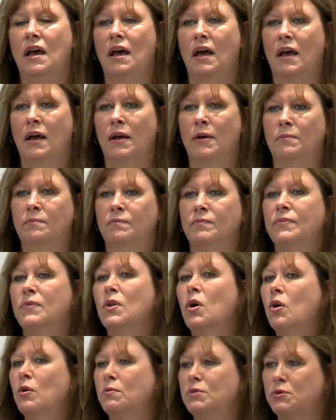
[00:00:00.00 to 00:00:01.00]

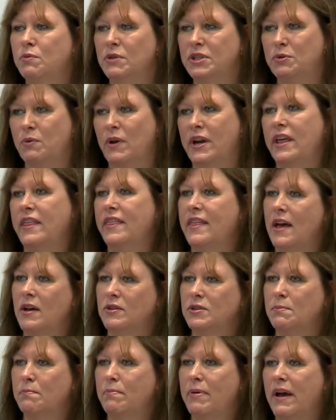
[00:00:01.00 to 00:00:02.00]
up to a
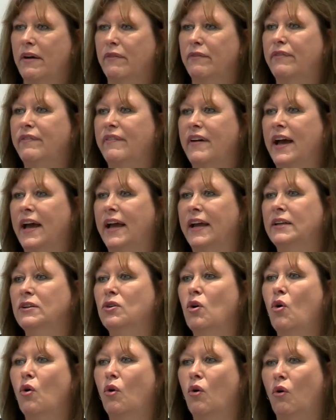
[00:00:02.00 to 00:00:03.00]
£20,000
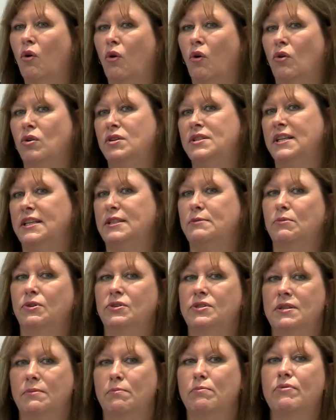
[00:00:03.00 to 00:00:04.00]
fine or 6
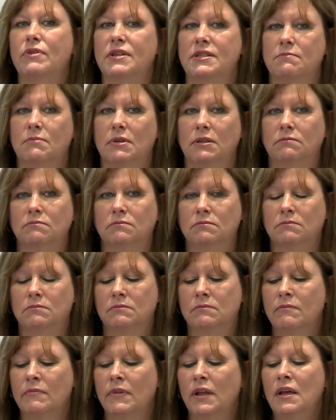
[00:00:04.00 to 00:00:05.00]
months imprisonment.
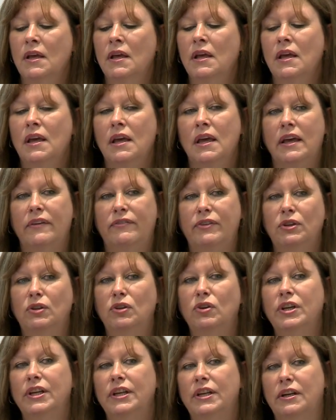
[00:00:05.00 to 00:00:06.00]
If you're
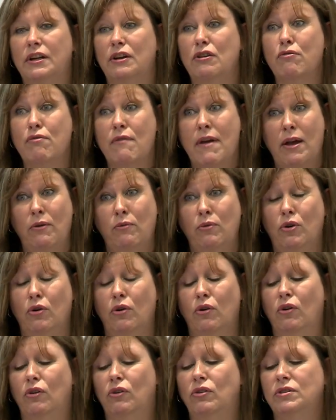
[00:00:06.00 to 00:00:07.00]
looking at a crown
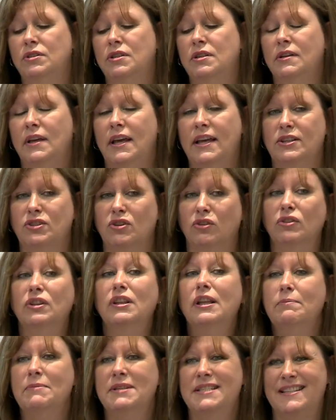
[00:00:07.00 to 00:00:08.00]
court, it's
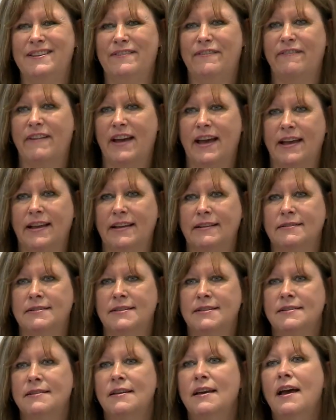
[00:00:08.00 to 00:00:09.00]
unlimited
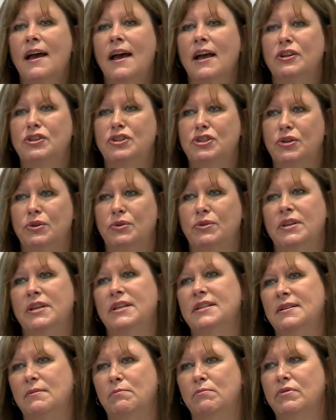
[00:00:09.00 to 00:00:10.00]
fines and 2
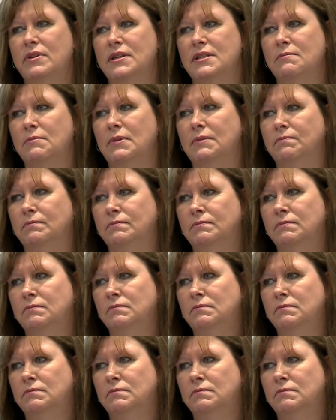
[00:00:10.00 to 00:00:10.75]
years imprisonment.